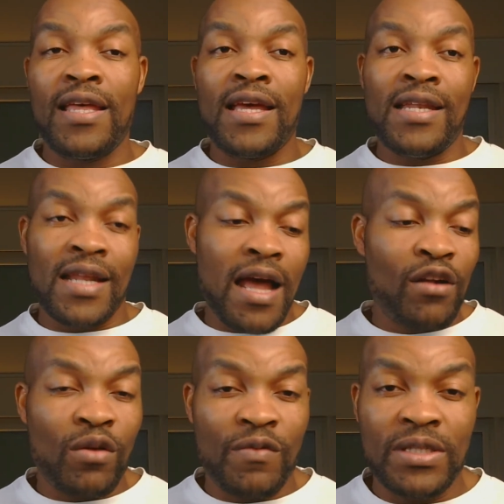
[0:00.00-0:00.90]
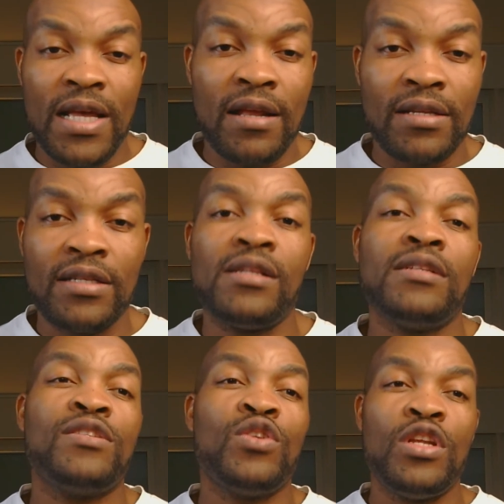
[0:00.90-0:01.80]
Then out of a
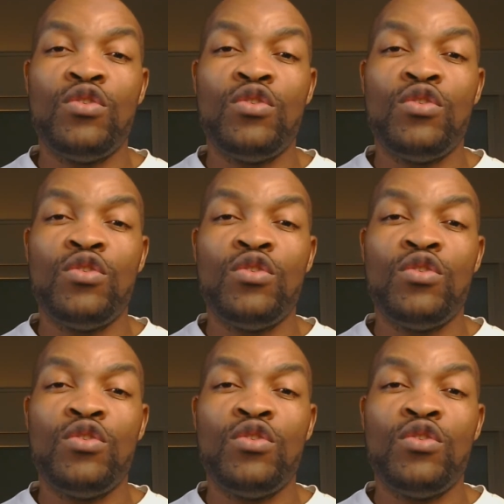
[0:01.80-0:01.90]
sudden,